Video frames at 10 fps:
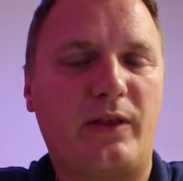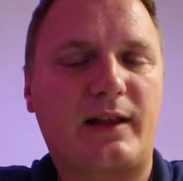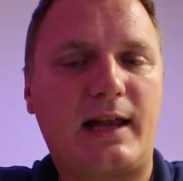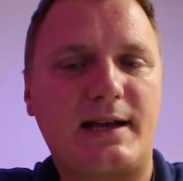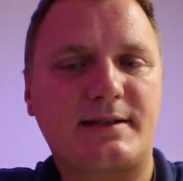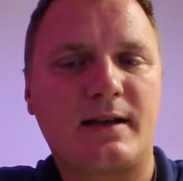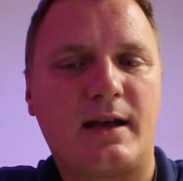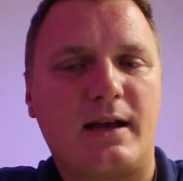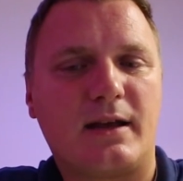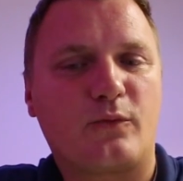with Glass.
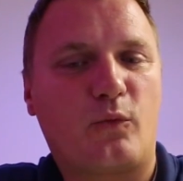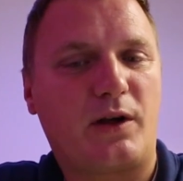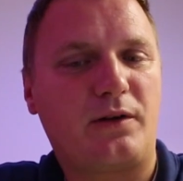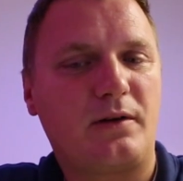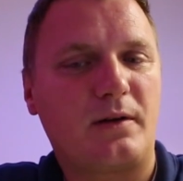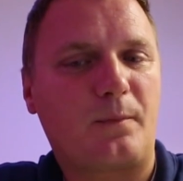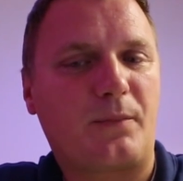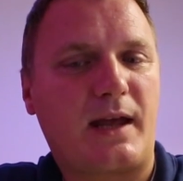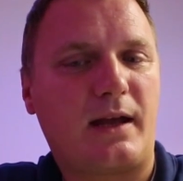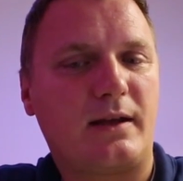One
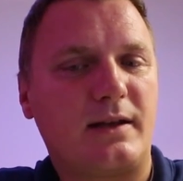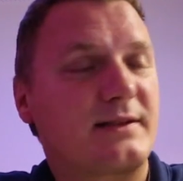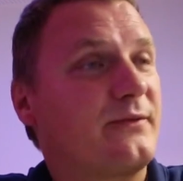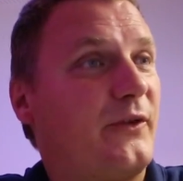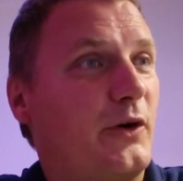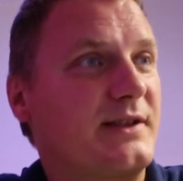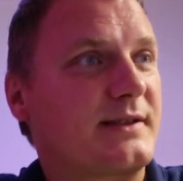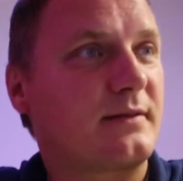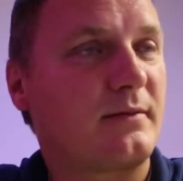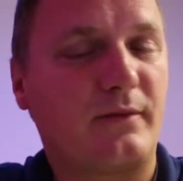is
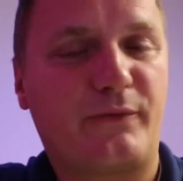voice